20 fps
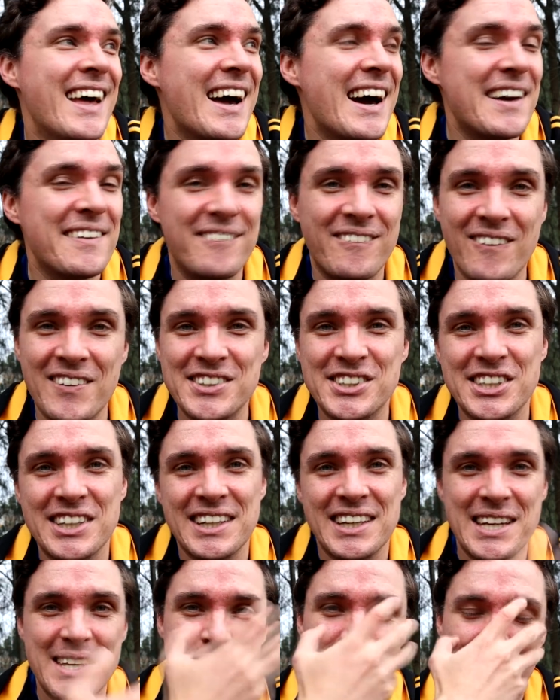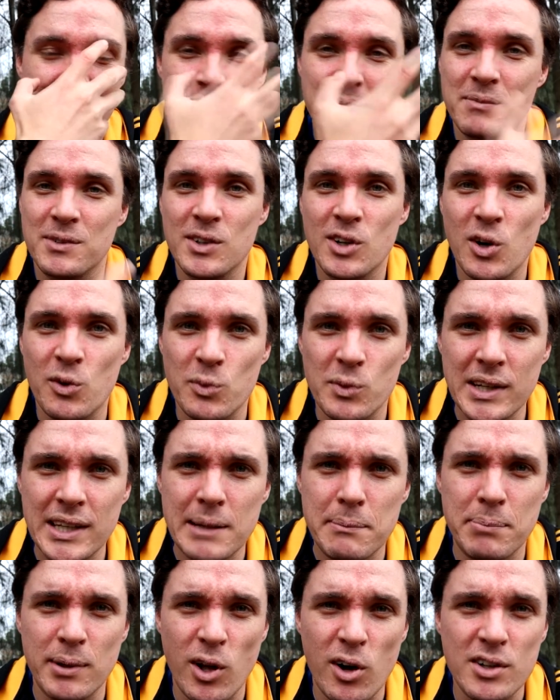Unfortunately, I got
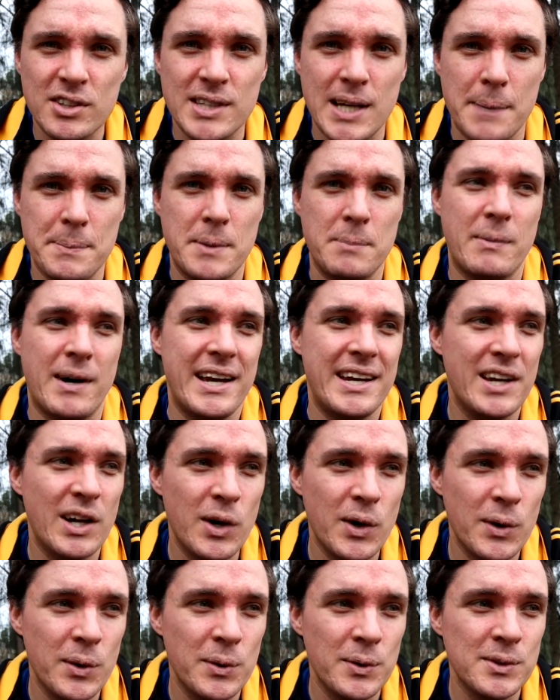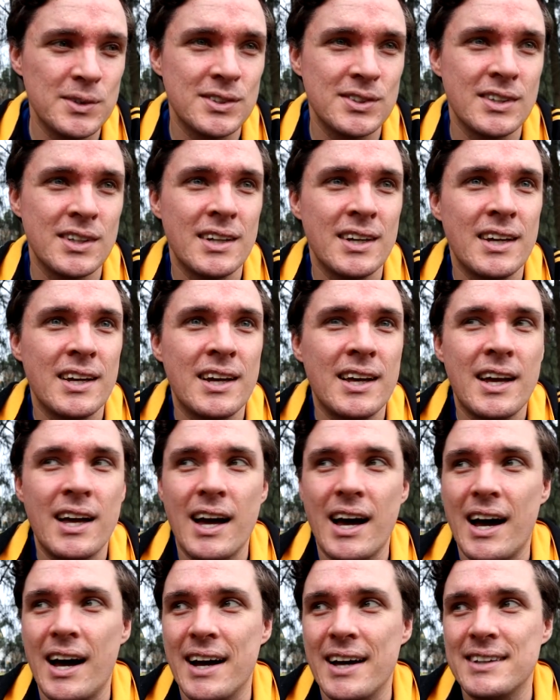really blocked up in my nose.
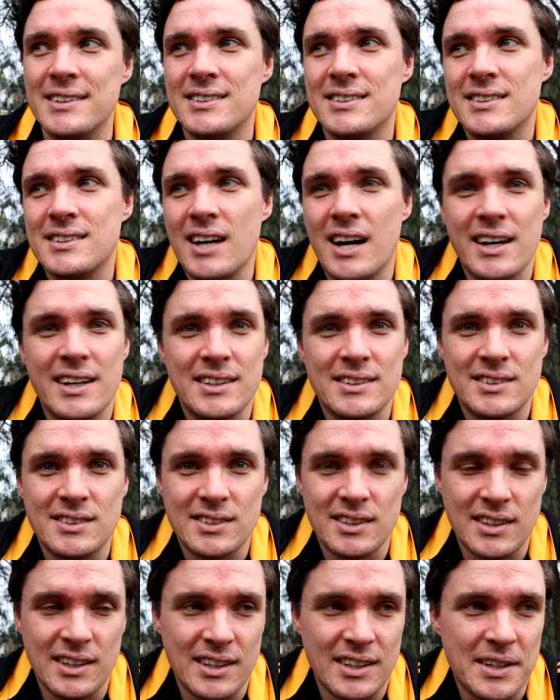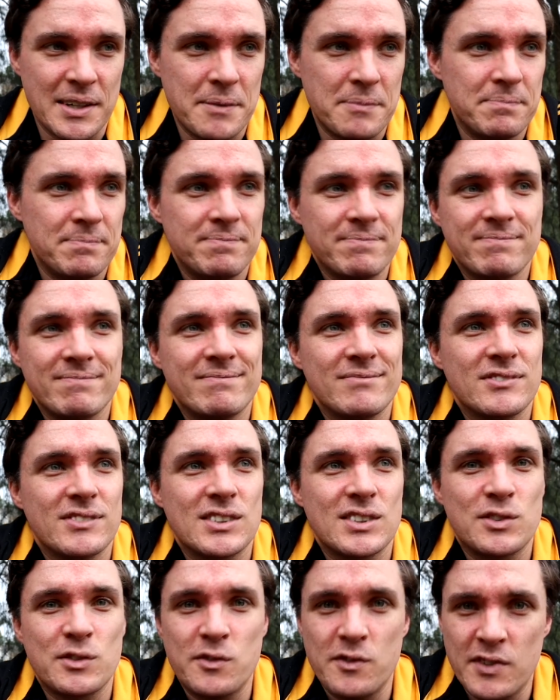I started to
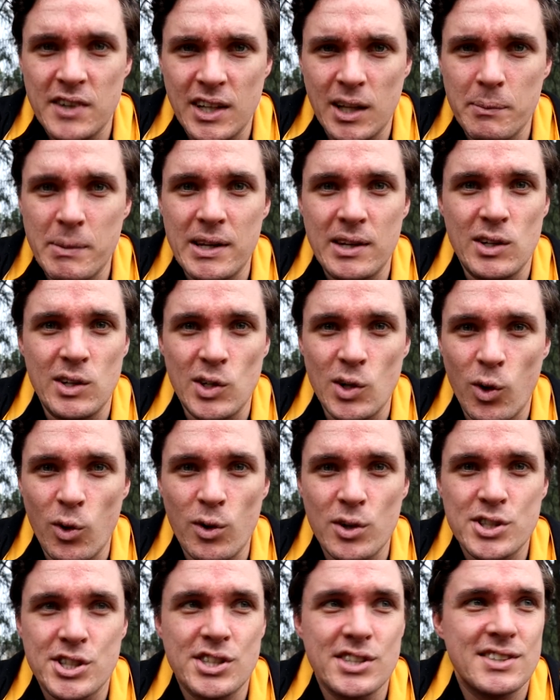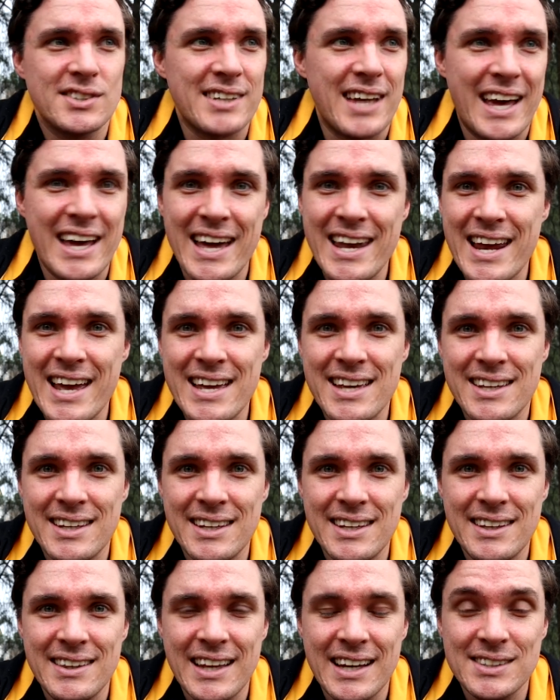just feel a bit nauseous,
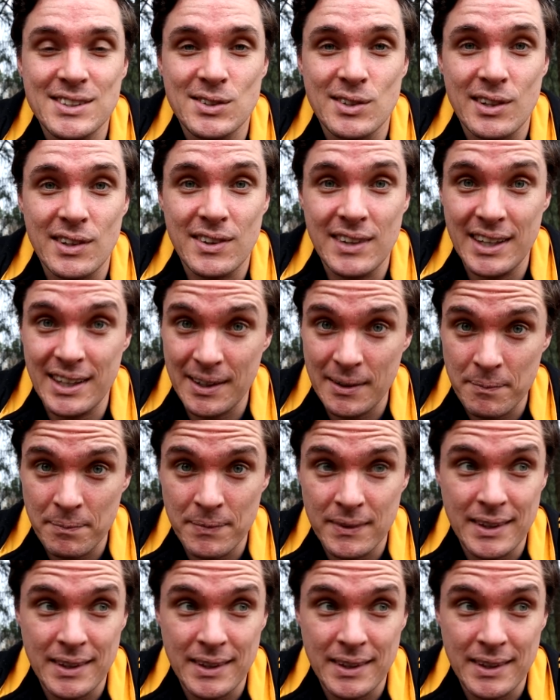headachy, that sort of thing.